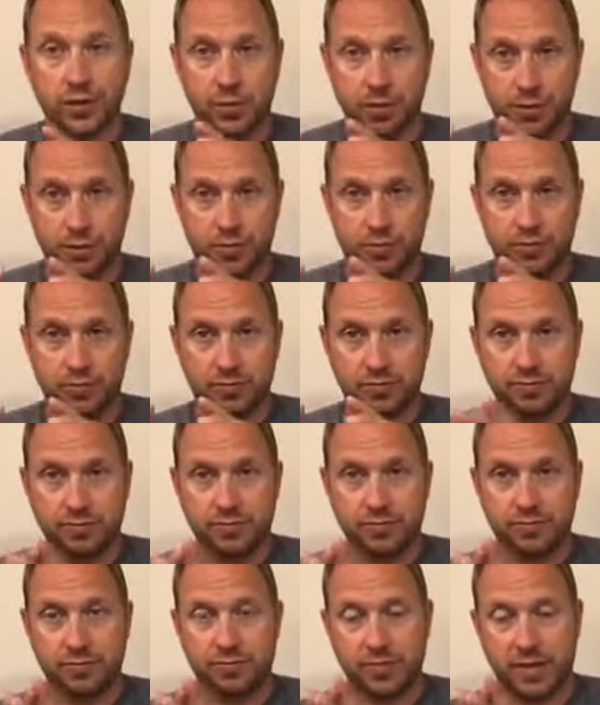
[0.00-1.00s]
to do,
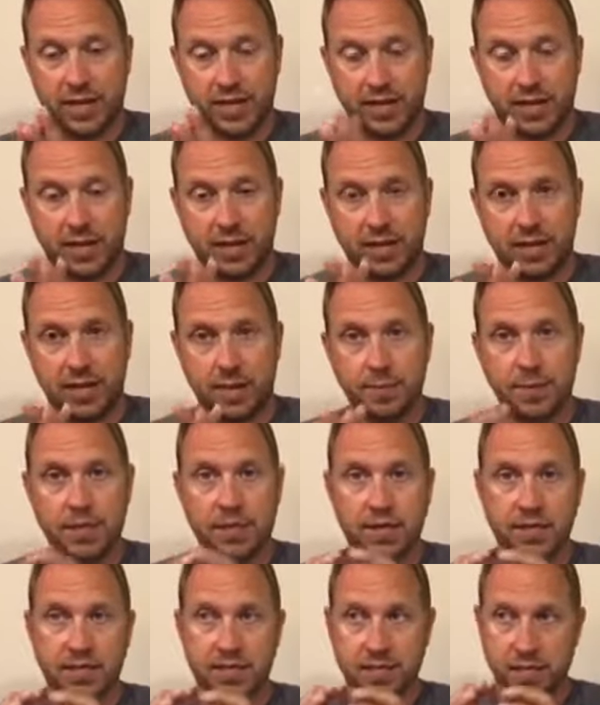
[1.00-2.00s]
right? I mean,
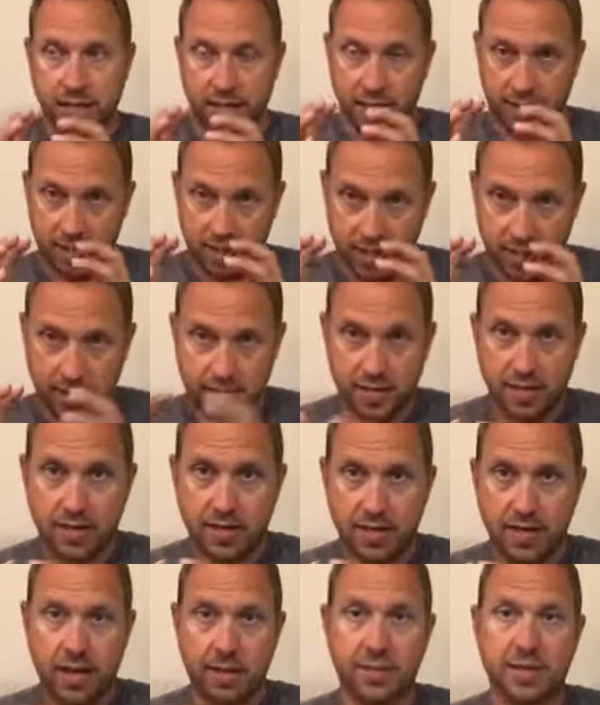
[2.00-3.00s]
it's like,
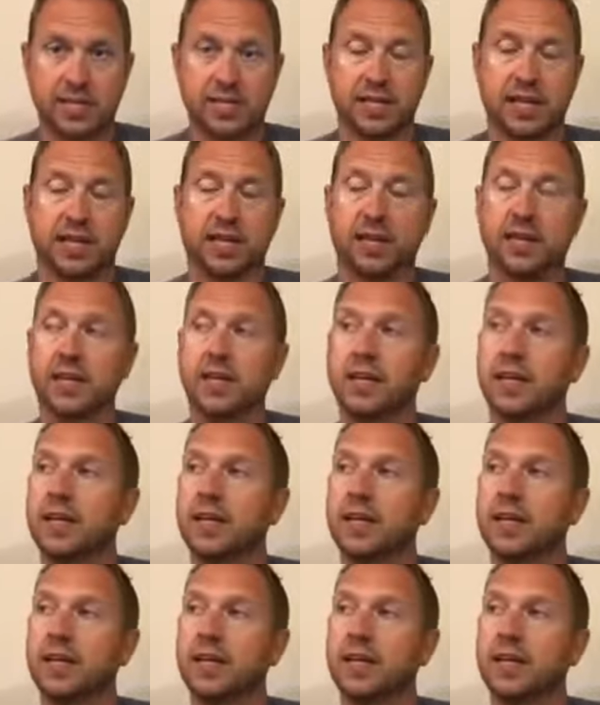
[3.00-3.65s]
I'm excited.